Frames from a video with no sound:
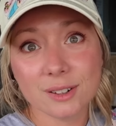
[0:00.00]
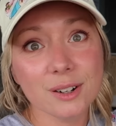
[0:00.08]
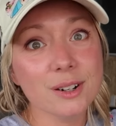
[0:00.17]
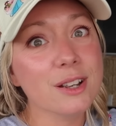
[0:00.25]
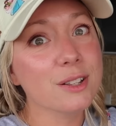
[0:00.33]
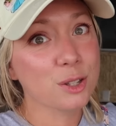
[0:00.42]

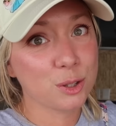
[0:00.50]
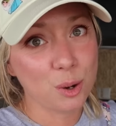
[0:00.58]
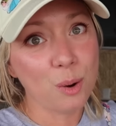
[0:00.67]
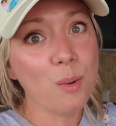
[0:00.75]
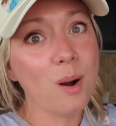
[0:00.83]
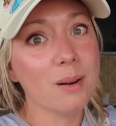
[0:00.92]
learn
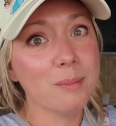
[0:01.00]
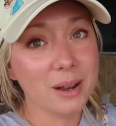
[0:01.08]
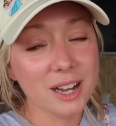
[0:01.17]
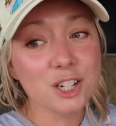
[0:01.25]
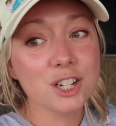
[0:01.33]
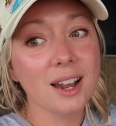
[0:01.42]
so
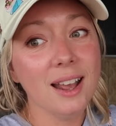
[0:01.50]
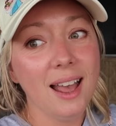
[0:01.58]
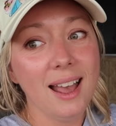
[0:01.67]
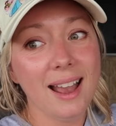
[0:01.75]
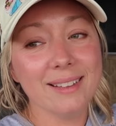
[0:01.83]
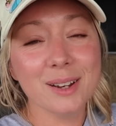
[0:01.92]
much,
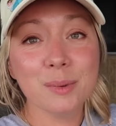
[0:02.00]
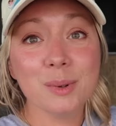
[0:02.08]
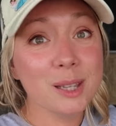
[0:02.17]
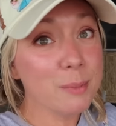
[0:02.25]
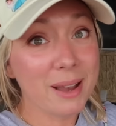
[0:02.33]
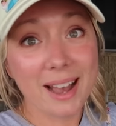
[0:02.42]
and they're
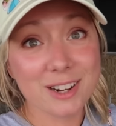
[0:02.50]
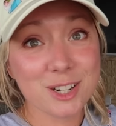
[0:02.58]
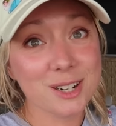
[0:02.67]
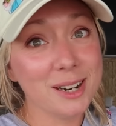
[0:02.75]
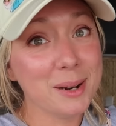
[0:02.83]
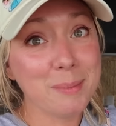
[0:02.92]
really
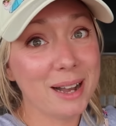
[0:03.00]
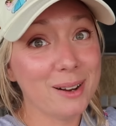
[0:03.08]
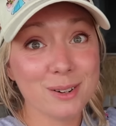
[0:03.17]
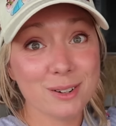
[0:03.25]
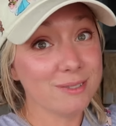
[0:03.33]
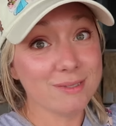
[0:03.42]
passionate
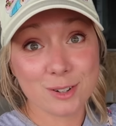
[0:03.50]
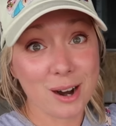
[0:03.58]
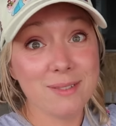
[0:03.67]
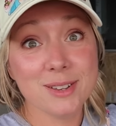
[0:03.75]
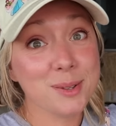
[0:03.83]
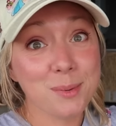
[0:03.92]
about
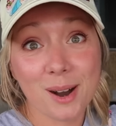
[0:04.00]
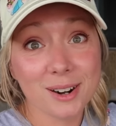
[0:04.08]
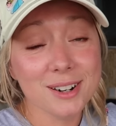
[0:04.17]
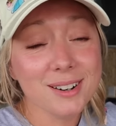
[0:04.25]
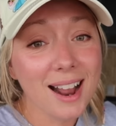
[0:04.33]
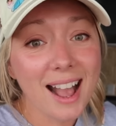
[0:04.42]
driving the
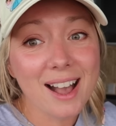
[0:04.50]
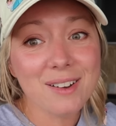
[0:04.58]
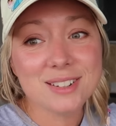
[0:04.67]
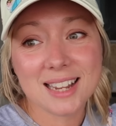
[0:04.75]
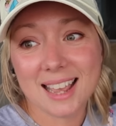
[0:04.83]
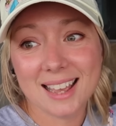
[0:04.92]

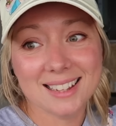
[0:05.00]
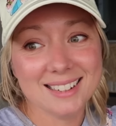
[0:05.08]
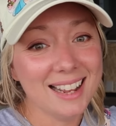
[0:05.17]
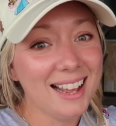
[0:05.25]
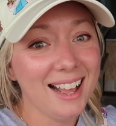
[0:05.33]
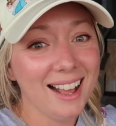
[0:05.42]
watercraft
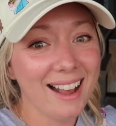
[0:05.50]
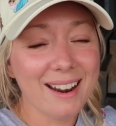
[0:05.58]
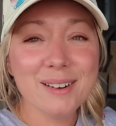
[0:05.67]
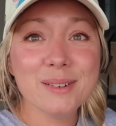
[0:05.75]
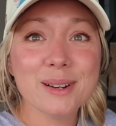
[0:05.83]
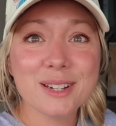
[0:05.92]
and I
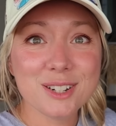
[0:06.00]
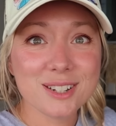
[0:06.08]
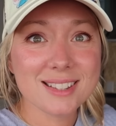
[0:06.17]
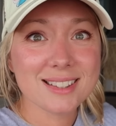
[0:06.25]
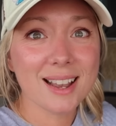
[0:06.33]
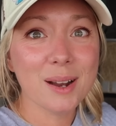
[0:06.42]
don't know, it's
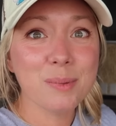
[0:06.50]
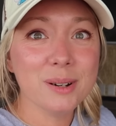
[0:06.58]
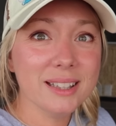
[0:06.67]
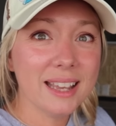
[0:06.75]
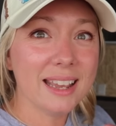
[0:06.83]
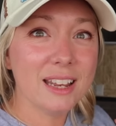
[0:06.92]
just a
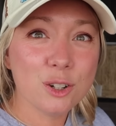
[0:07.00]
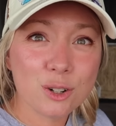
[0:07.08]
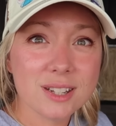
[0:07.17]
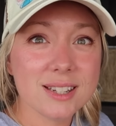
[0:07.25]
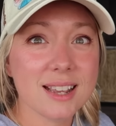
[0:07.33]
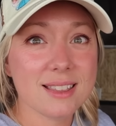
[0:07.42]
really
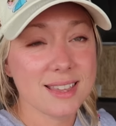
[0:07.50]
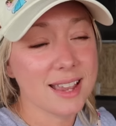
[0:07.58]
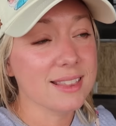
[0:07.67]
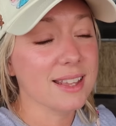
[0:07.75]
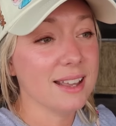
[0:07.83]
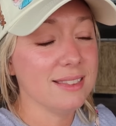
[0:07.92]
interesting
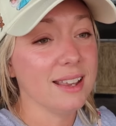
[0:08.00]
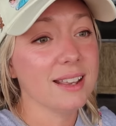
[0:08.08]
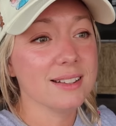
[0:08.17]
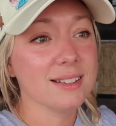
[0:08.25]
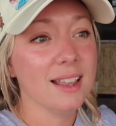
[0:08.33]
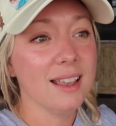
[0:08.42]
thing that I think
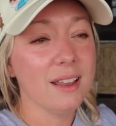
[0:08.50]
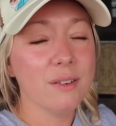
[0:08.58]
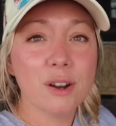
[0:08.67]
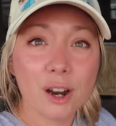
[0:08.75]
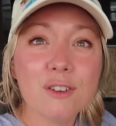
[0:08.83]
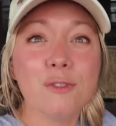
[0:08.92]
is
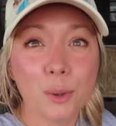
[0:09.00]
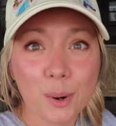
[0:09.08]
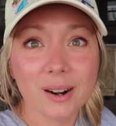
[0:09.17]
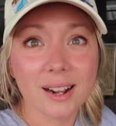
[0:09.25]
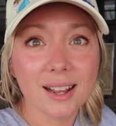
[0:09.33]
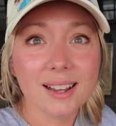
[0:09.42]
very
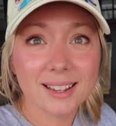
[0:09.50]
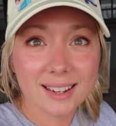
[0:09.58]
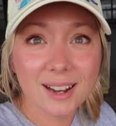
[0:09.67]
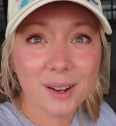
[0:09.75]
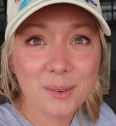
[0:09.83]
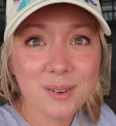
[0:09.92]
Florida, you
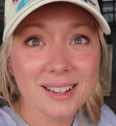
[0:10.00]
know?